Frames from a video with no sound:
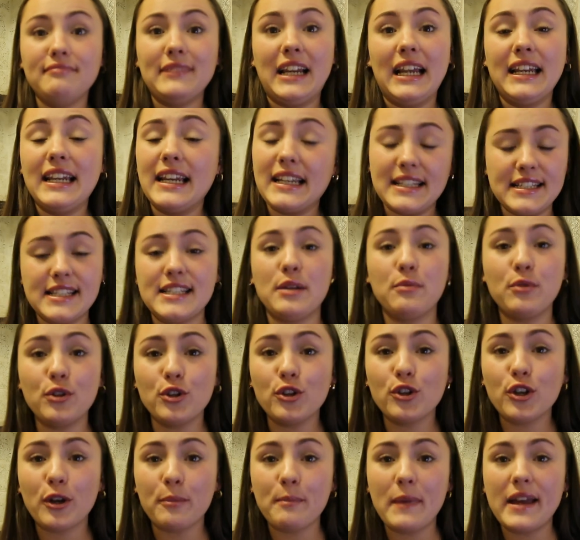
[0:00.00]
Let's see what
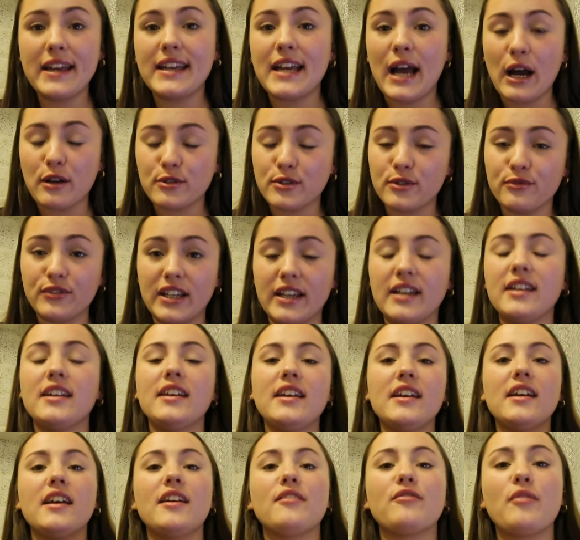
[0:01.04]
you can make out of it.
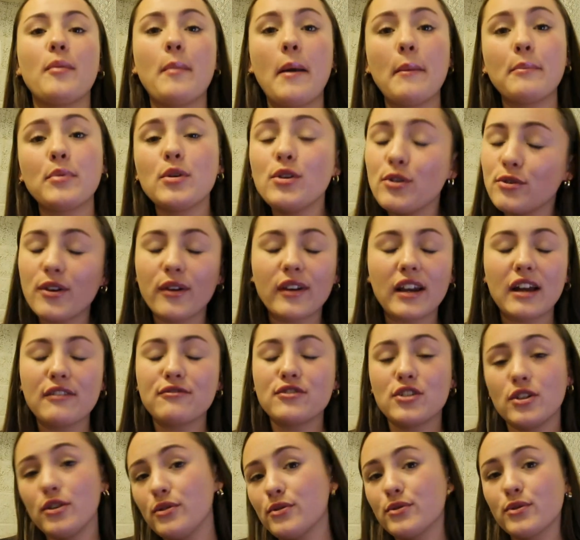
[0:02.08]
Remember, you don't have
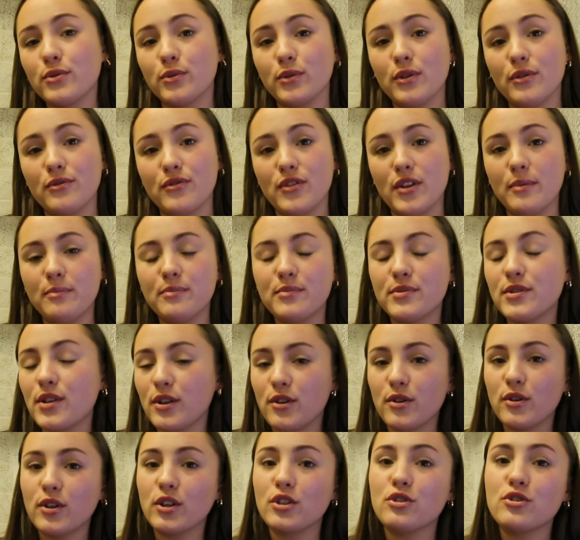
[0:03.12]
to use all of them, so
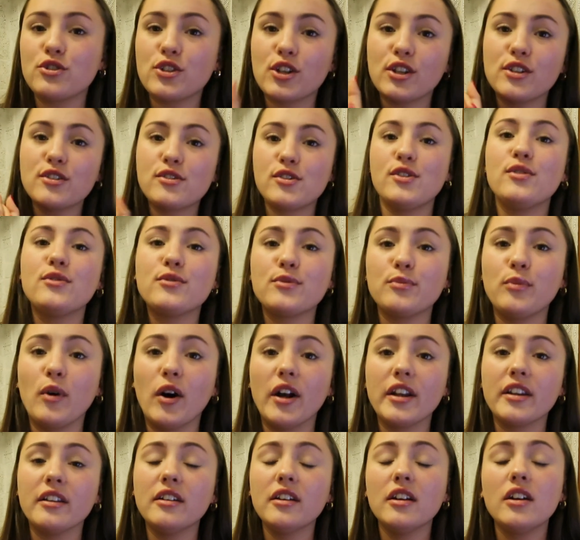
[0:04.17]
you can just use
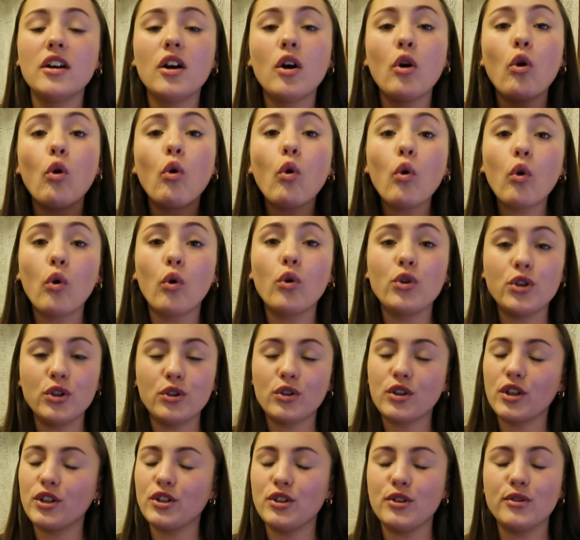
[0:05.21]
1, or you
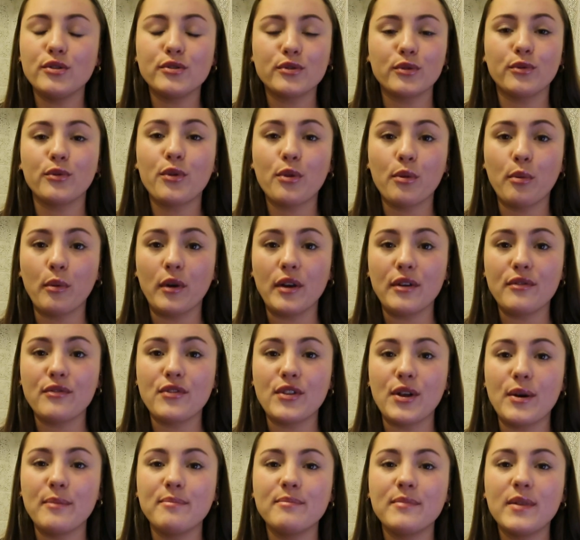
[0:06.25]
can use all 3 of
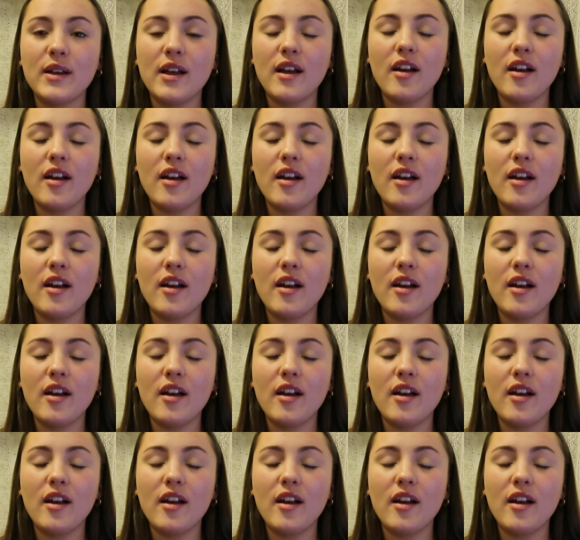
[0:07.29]
them.